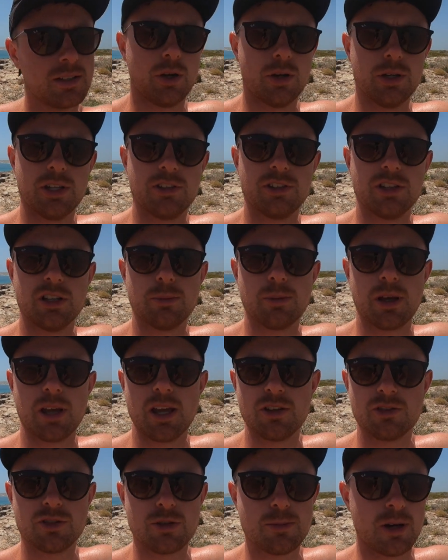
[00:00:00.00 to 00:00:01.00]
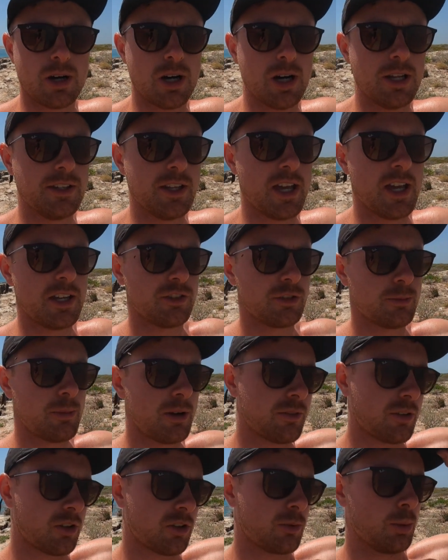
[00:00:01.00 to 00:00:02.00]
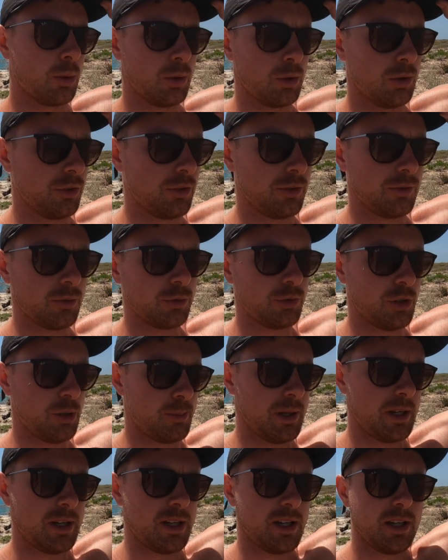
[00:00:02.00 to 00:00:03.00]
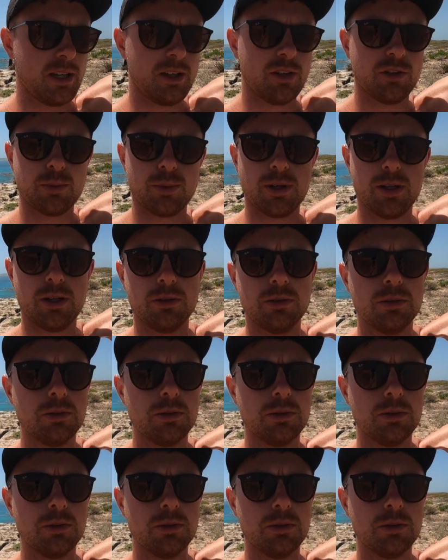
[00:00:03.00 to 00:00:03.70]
So there's a little bit of history behind it, and some other explorers have also been here as well.